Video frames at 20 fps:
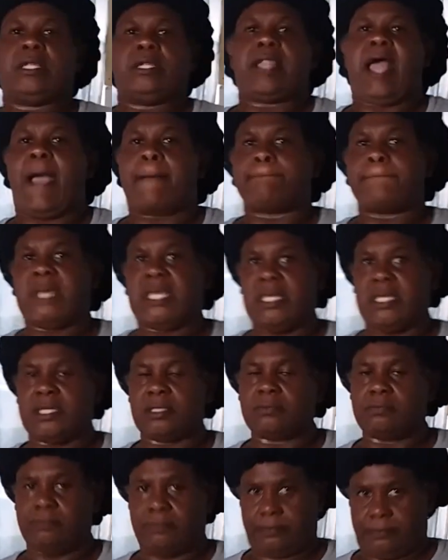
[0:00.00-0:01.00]
That
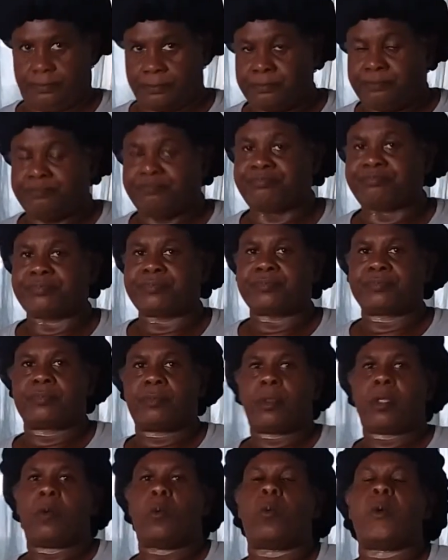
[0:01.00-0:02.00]
means
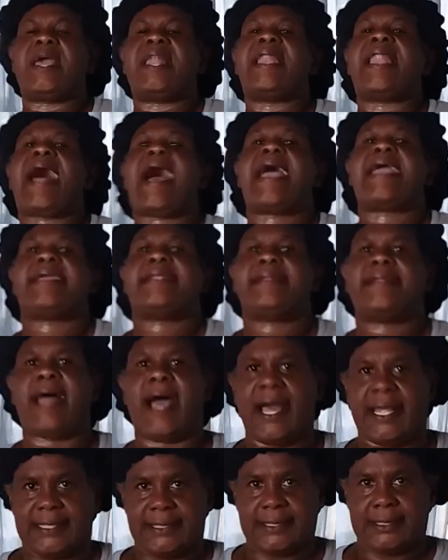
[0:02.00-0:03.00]
we like
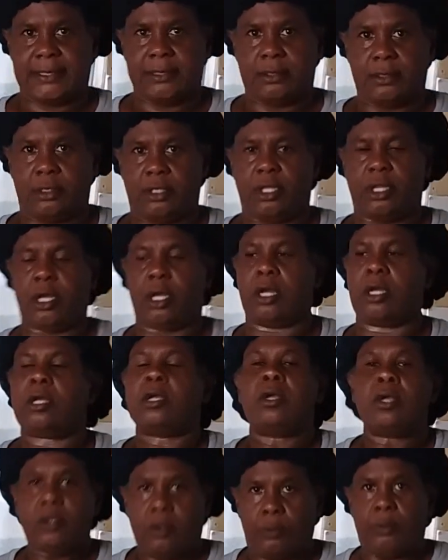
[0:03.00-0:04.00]
that, you know?
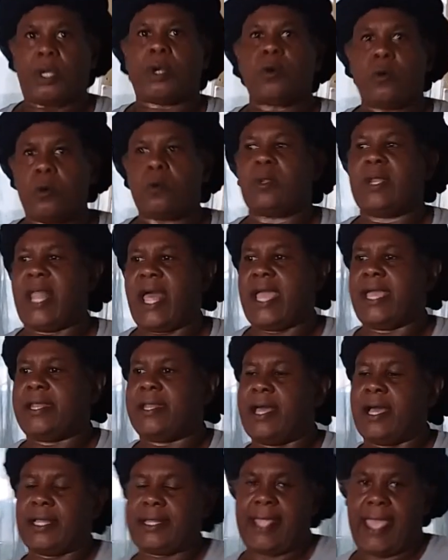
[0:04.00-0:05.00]
We're cool
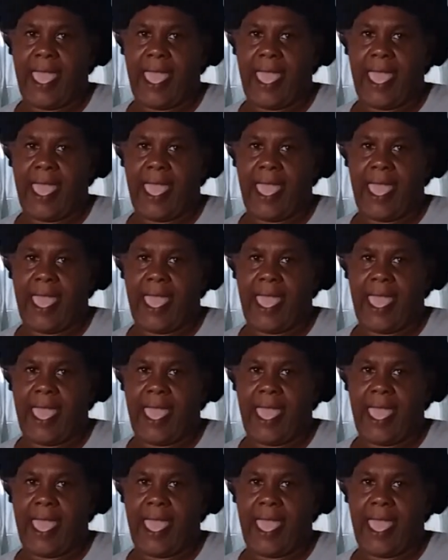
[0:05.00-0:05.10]
like that.